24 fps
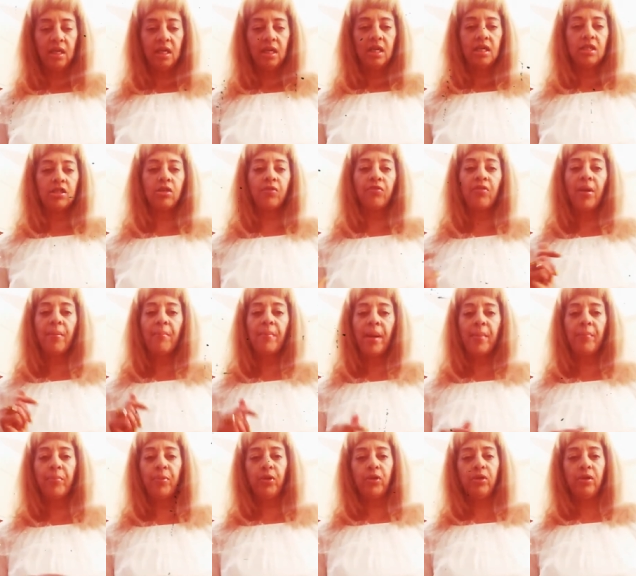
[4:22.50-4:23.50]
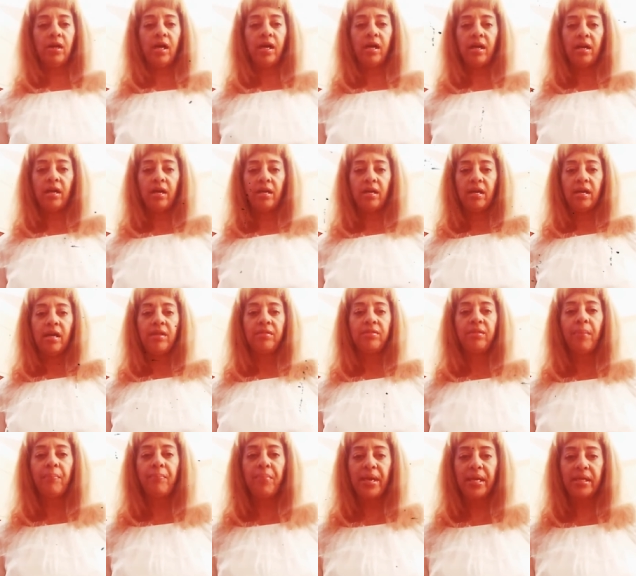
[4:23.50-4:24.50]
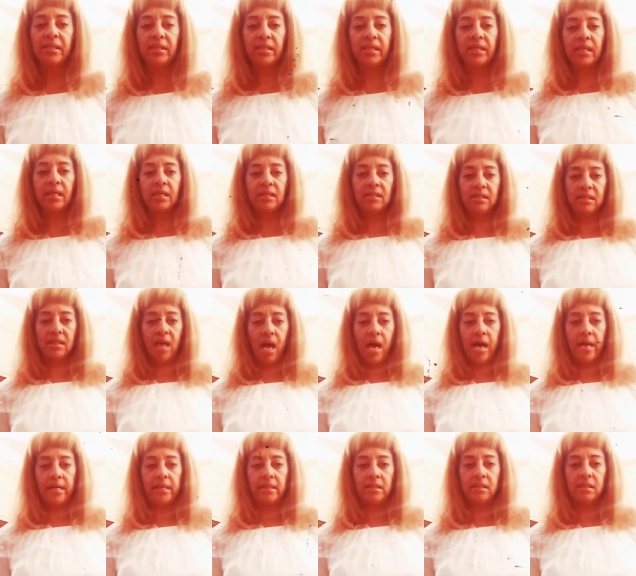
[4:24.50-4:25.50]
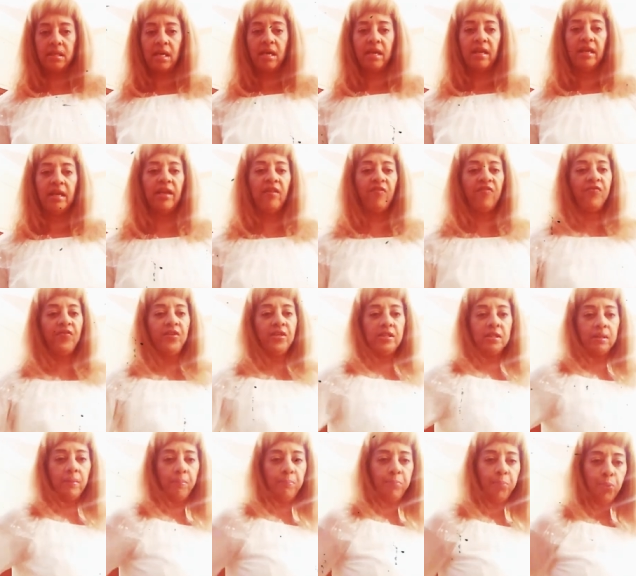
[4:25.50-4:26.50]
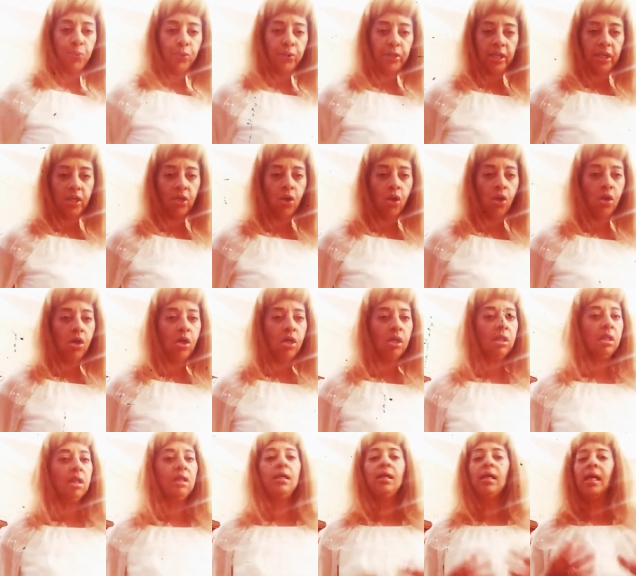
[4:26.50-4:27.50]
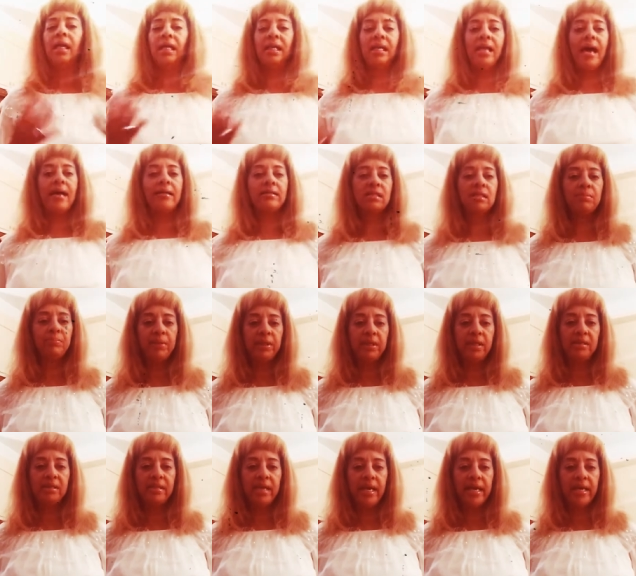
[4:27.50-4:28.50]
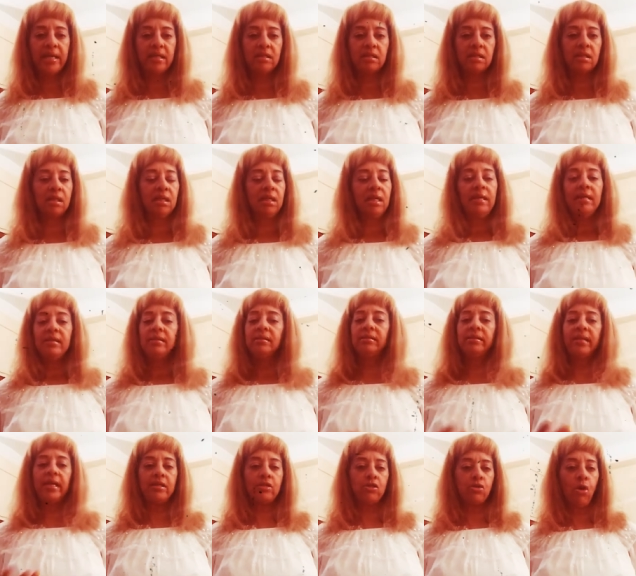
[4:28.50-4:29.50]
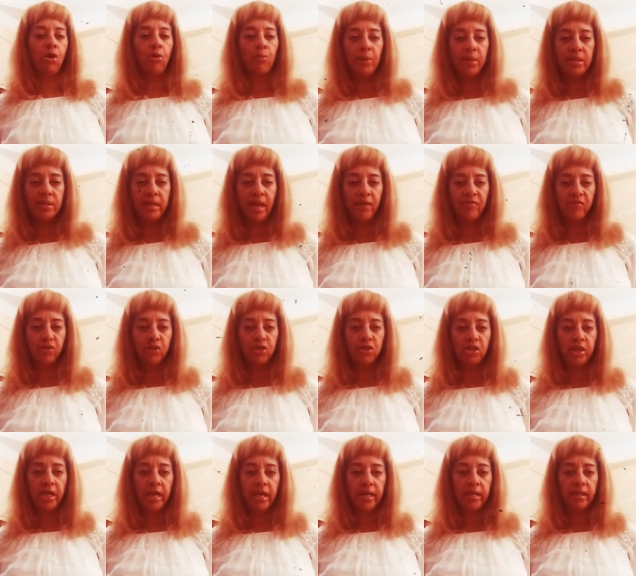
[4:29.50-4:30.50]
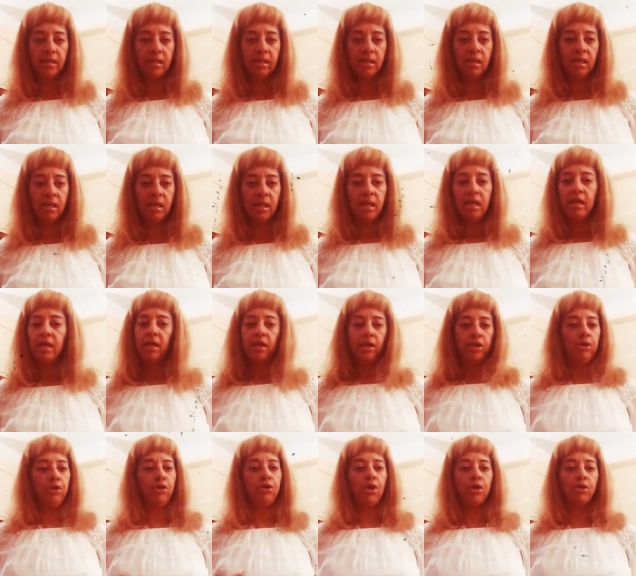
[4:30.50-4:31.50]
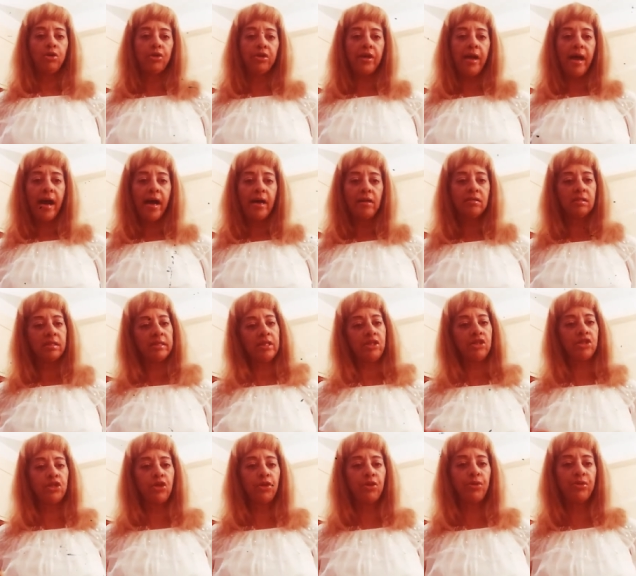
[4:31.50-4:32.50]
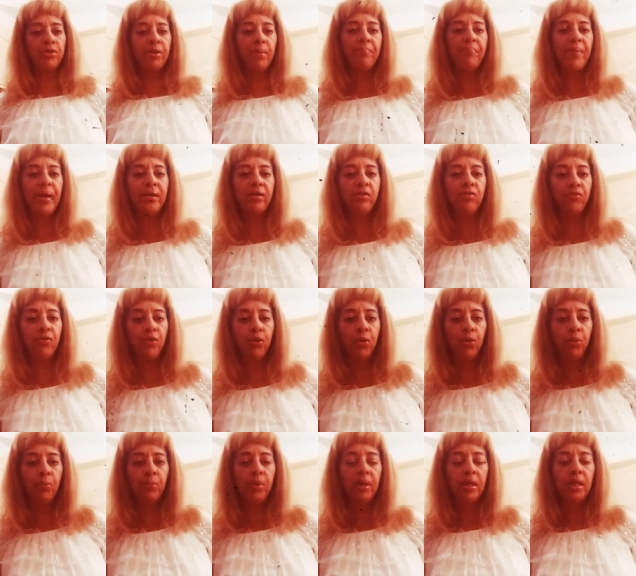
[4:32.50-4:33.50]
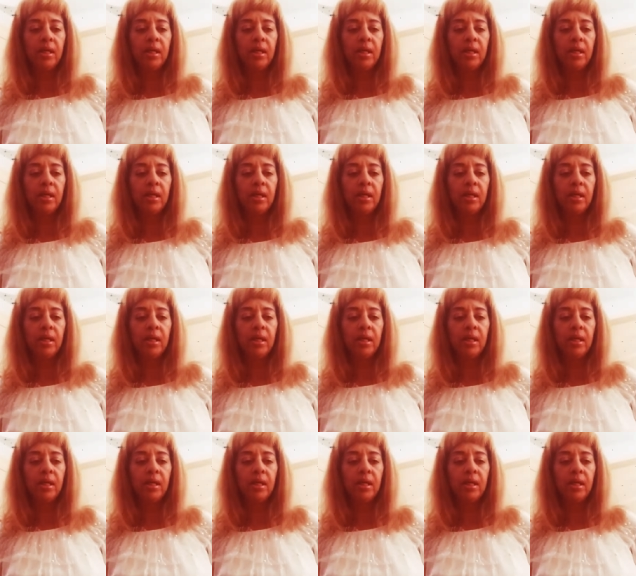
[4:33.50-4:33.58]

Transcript: So remember the basic signs. If it's booty call, last minute dates, dates always after 10, you go to their house, they show you the bedroom.